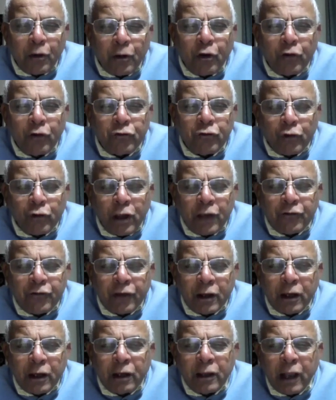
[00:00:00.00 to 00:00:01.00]
Because today,
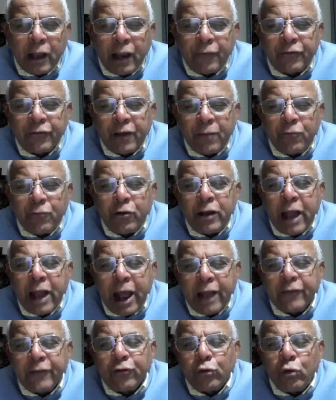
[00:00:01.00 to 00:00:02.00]
Sangeeta, if someone
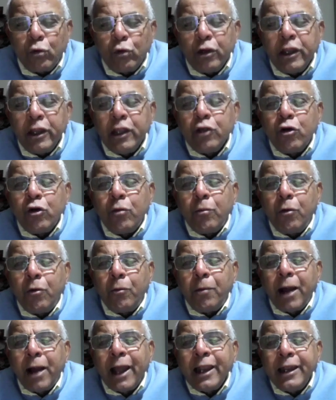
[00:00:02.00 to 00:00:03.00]
has only your
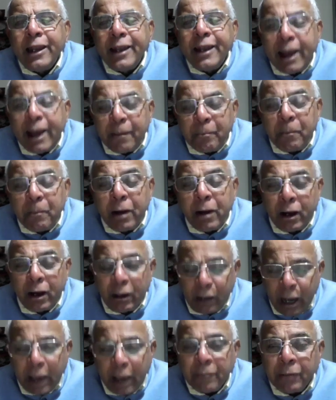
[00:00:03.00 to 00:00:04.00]
mobile number,
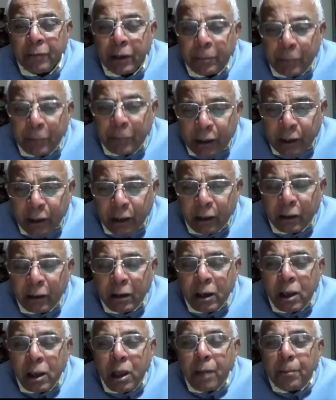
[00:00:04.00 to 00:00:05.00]
I'm
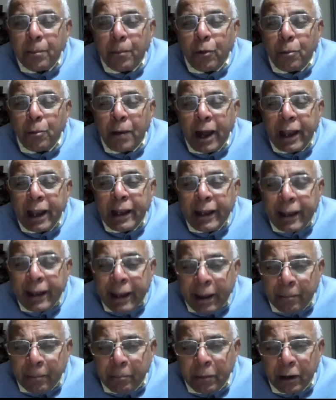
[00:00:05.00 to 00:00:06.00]
repeating, mobile
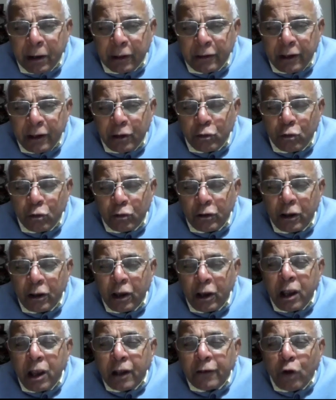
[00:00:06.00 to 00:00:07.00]
number, they don't...
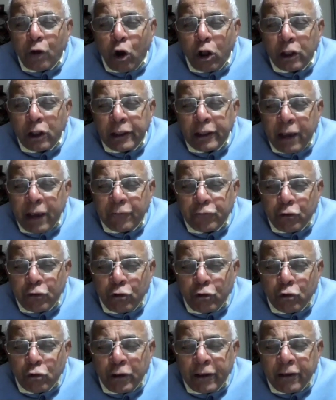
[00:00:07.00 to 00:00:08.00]
All they have
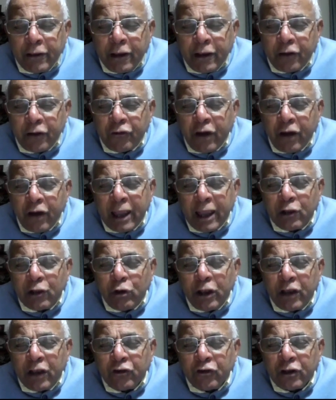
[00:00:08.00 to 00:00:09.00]
to do is a
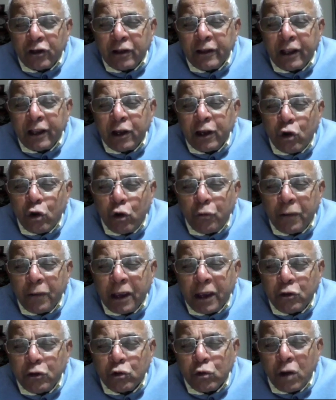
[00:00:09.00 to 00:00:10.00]
triangulation. They know
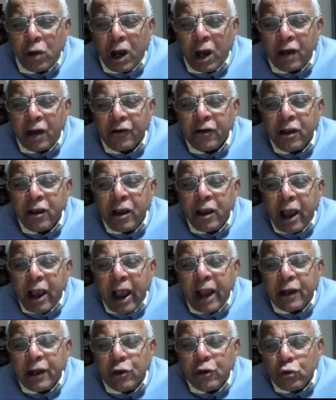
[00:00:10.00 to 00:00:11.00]
where you are
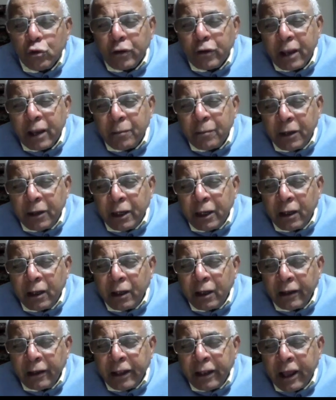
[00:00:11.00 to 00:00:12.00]
and you can
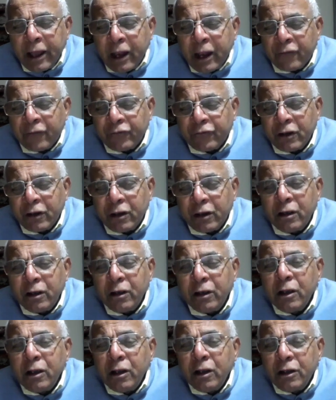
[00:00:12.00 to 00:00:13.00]
be thereafter